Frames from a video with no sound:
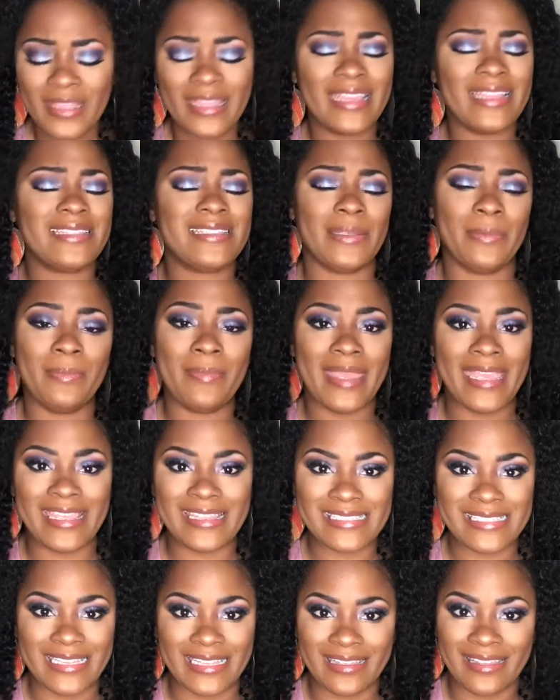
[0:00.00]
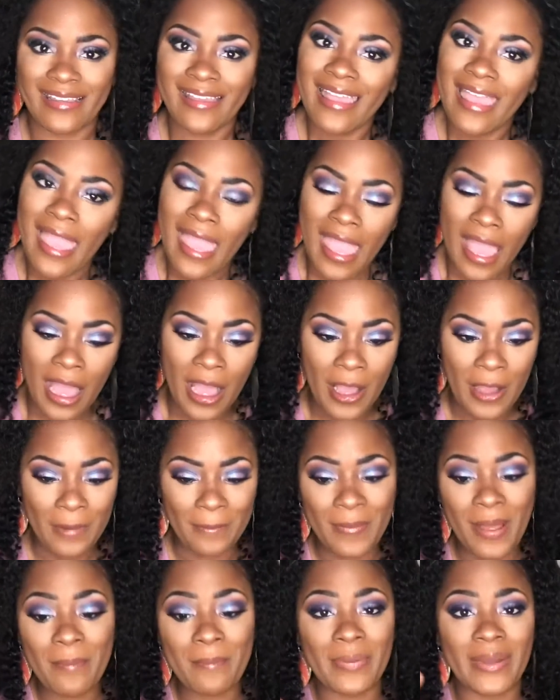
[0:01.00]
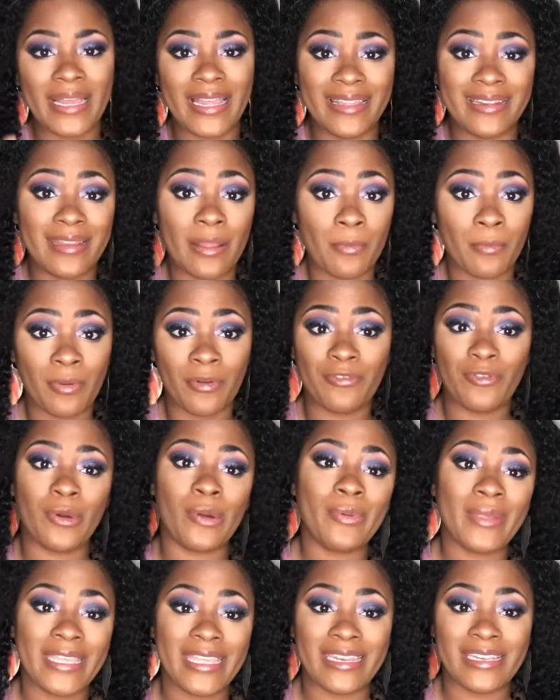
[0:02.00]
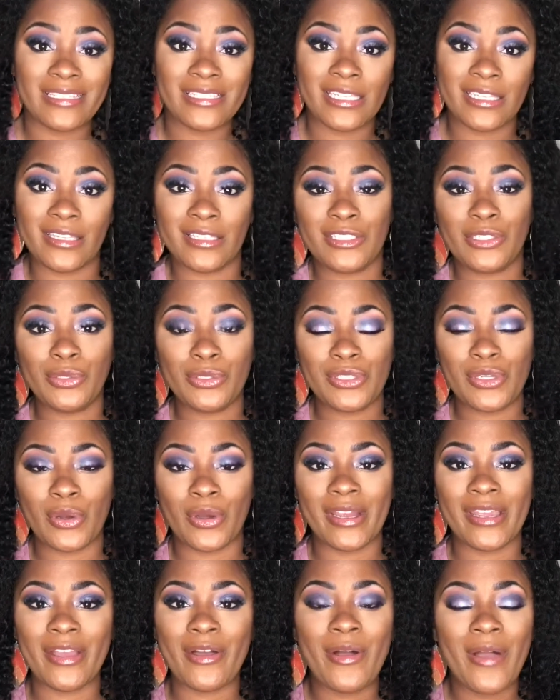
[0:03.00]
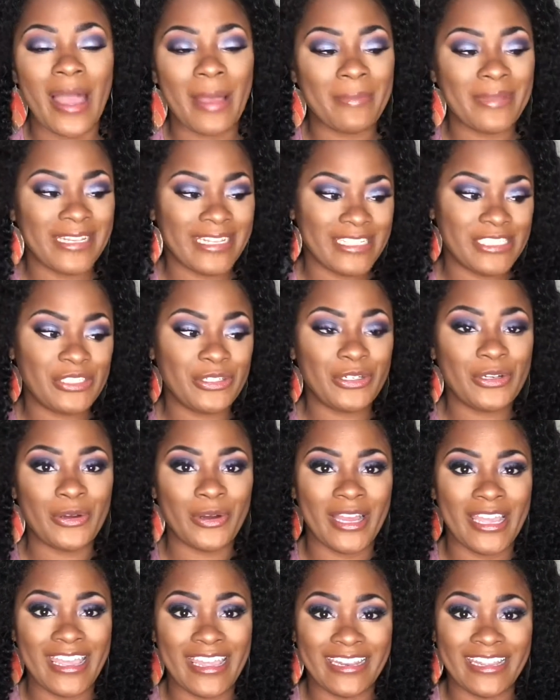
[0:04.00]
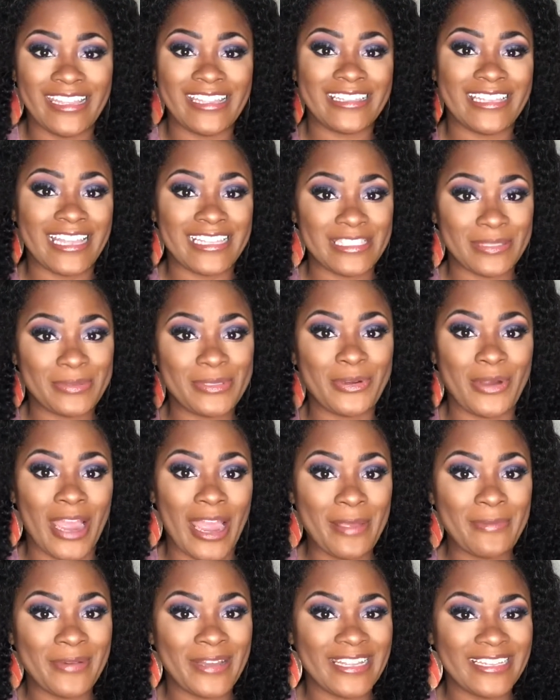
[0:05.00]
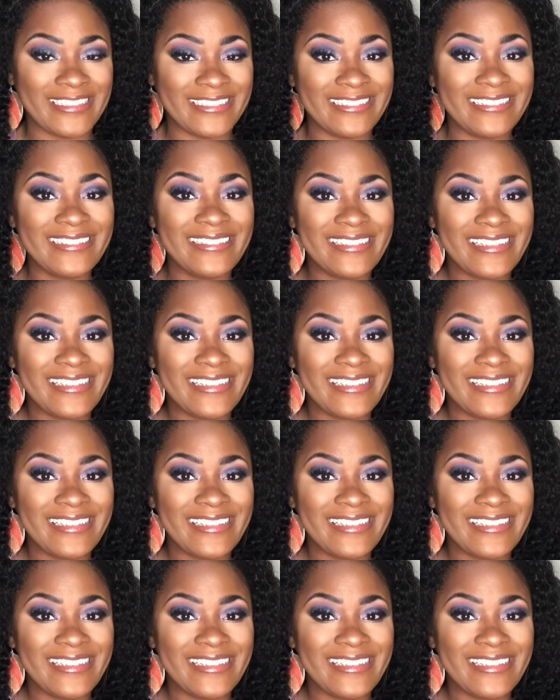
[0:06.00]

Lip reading: It's amazing. But before we get into the tutorial, I'm gonna need you to go ahead and hit that subscribe button.